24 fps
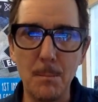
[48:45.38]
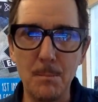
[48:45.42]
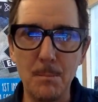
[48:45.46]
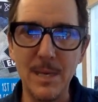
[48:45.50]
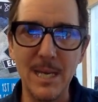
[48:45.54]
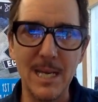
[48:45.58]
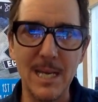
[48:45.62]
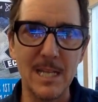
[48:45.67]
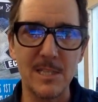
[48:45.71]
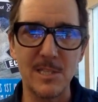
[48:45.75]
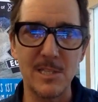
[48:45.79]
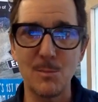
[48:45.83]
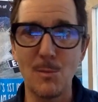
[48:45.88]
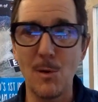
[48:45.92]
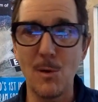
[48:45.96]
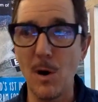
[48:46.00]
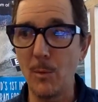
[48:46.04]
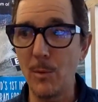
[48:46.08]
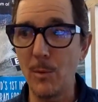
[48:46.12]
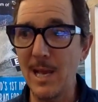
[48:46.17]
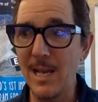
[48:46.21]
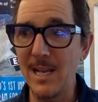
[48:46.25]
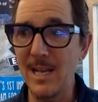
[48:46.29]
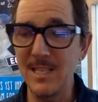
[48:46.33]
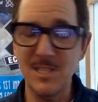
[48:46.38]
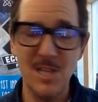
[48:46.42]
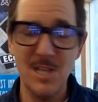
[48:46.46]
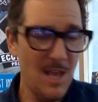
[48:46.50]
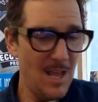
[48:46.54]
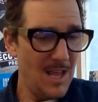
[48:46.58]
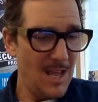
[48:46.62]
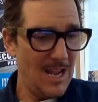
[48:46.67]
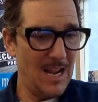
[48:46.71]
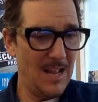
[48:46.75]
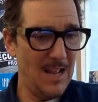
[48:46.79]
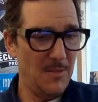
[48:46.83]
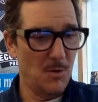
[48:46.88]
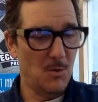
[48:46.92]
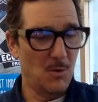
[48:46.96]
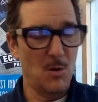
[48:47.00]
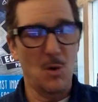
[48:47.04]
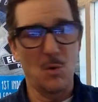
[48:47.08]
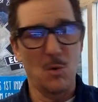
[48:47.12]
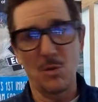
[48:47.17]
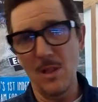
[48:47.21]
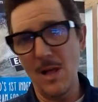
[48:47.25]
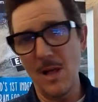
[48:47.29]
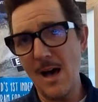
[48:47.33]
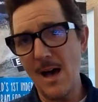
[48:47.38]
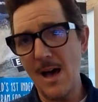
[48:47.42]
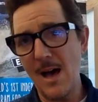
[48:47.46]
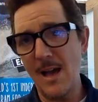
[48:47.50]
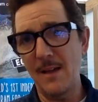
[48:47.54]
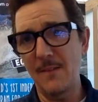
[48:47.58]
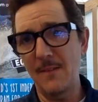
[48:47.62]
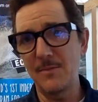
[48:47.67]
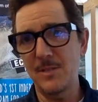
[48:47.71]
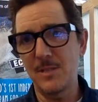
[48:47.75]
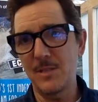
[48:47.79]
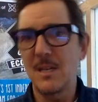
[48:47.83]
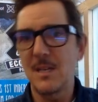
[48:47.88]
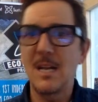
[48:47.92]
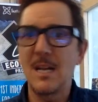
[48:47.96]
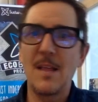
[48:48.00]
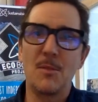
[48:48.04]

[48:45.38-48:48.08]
big and small ways, in their own lives,